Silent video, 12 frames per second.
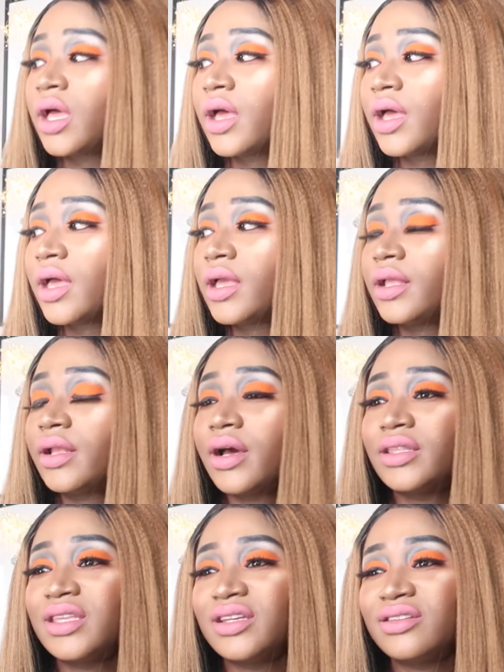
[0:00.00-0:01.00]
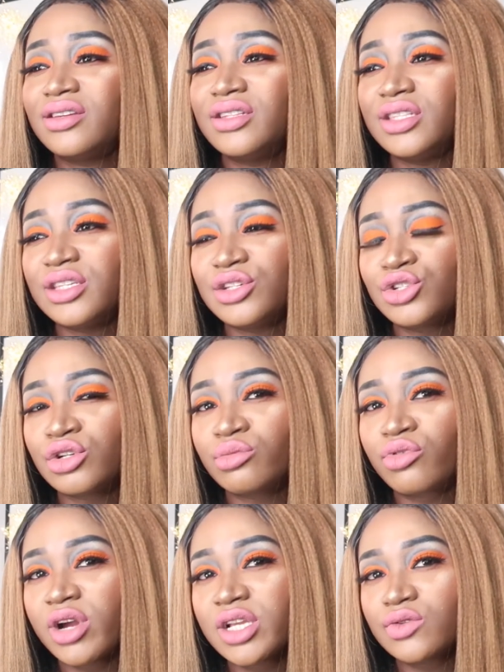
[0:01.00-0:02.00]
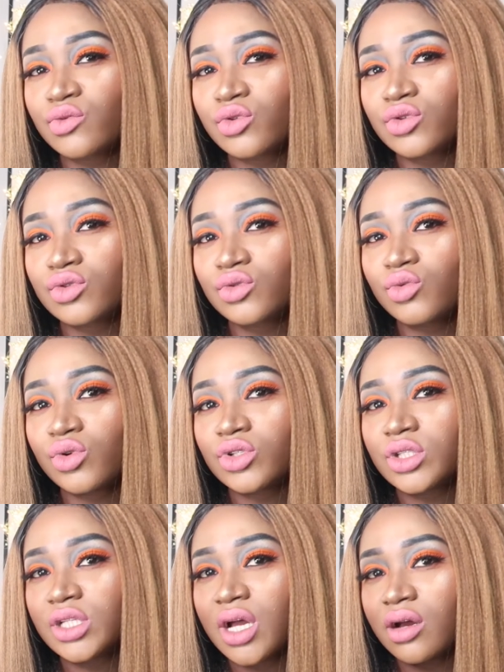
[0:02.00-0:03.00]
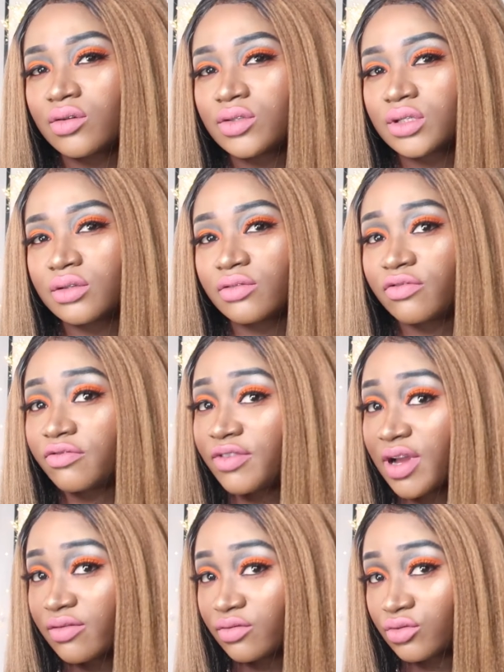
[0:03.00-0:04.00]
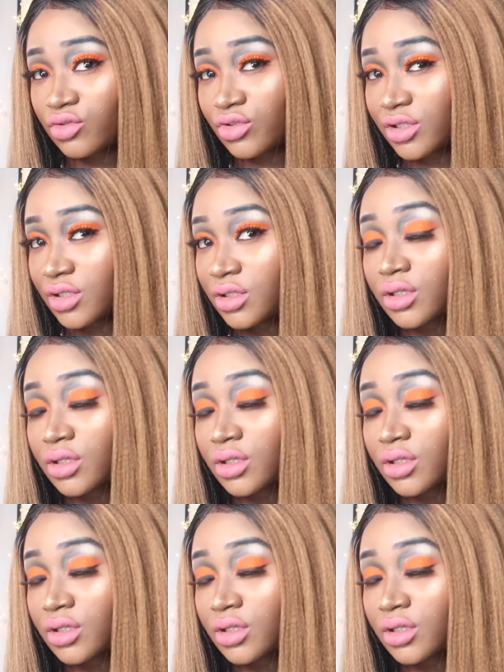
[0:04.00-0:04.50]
and I think the initial price was 1,500,